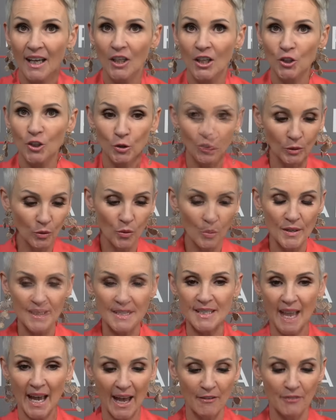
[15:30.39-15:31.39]
You will always
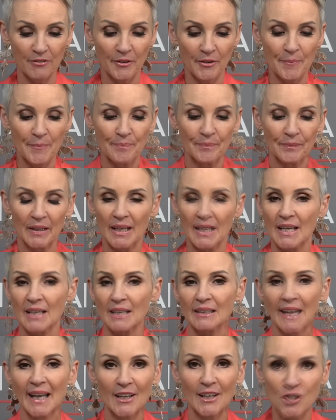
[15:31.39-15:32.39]
have a
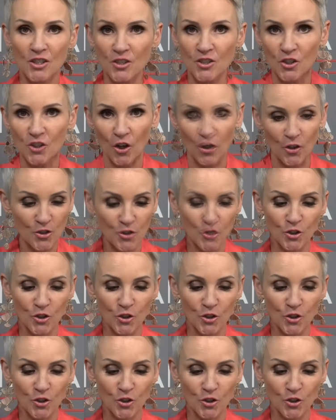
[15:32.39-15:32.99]
luncheon to go to.